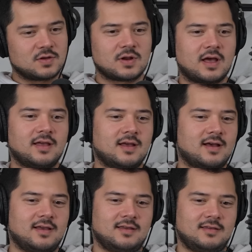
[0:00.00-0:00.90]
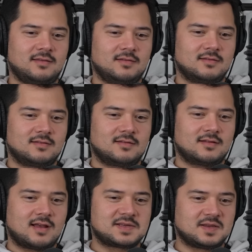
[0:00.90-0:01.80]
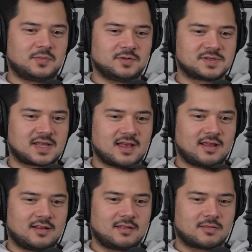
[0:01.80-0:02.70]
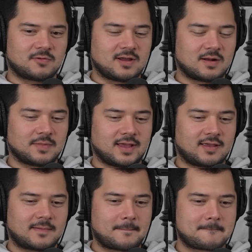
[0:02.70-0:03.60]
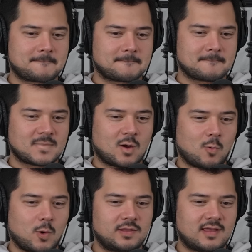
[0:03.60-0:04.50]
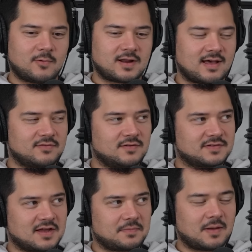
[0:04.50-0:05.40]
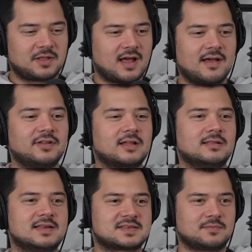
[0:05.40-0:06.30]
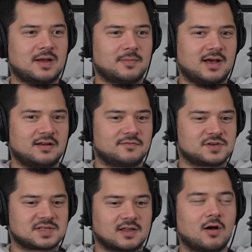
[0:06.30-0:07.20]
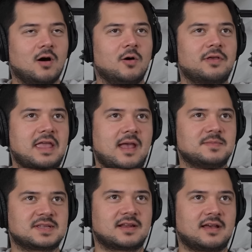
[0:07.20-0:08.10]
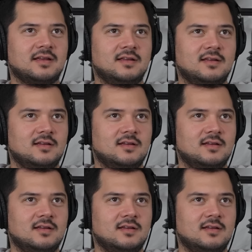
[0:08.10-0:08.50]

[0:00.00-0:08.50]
Dude, I, I, I see Baldur's Gate 3 and I'm like, one day when I have enough time. I mean, I have like a list in my mind of just like all the games that I